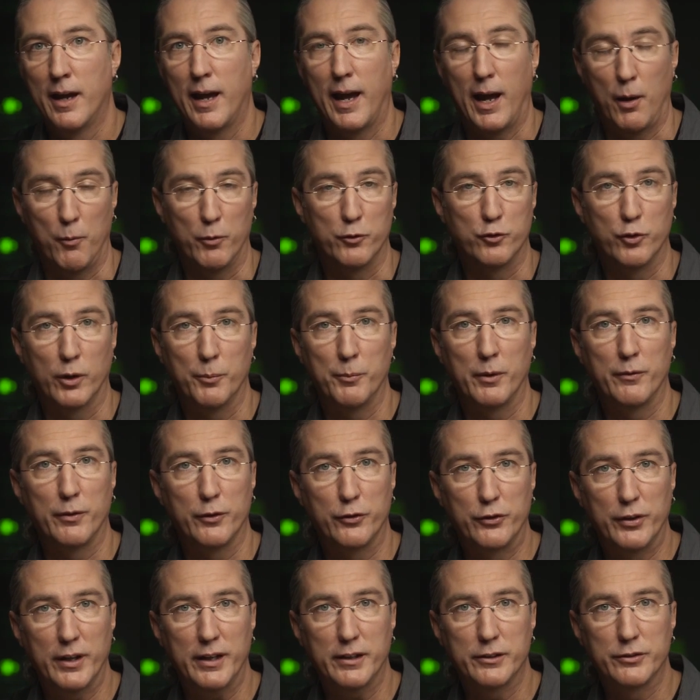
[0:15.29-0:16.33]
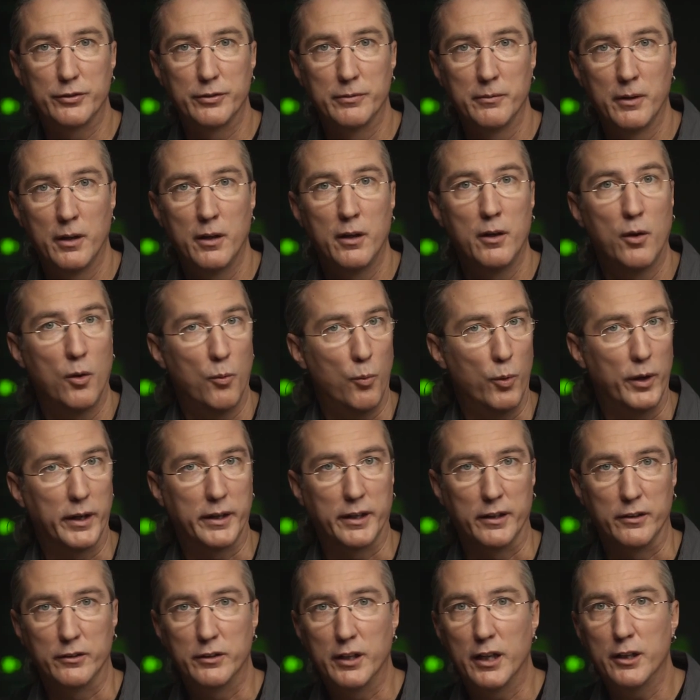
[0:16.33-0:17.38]
And with Dreamweaver 6, we
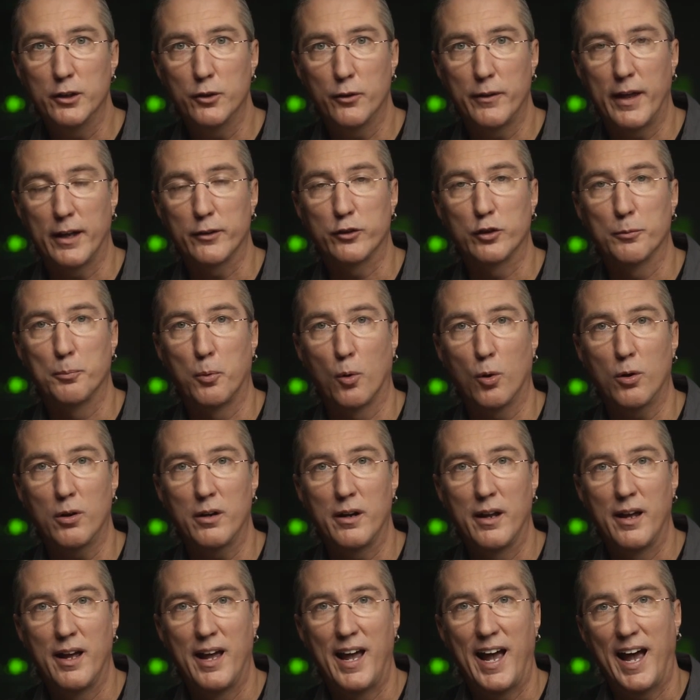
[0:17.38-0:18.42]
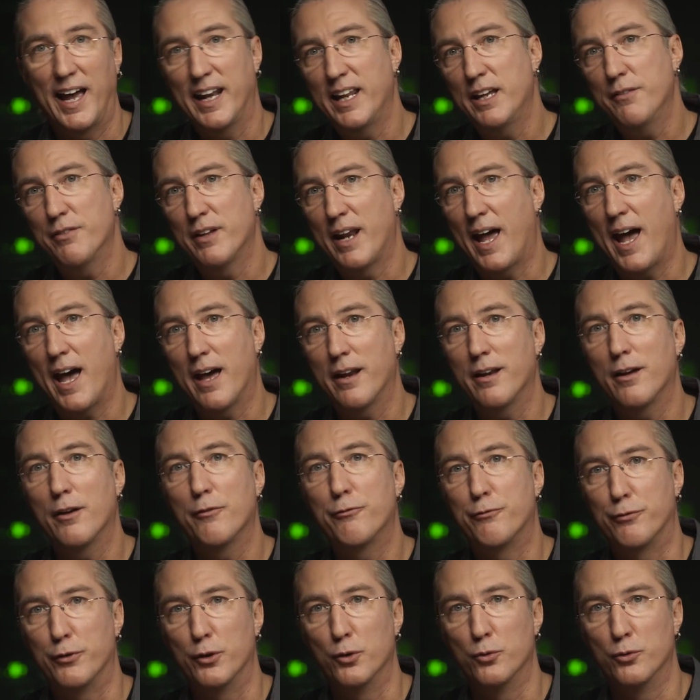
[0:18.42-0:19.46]
continue that support and even add a
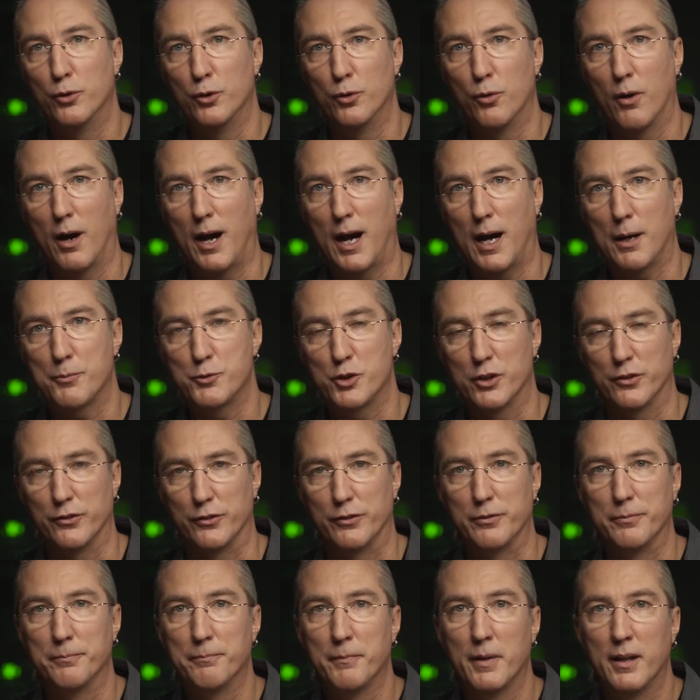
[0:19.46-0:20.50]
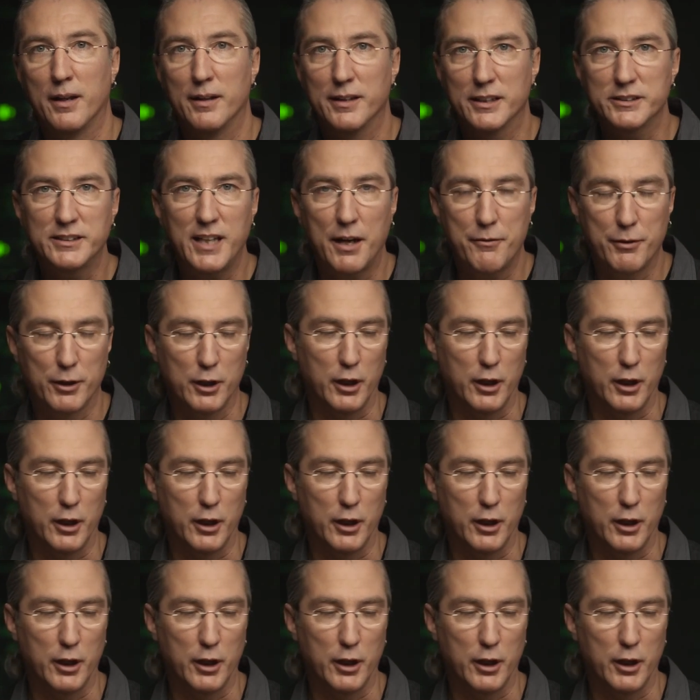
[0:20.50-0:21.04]
few new options. Let's have a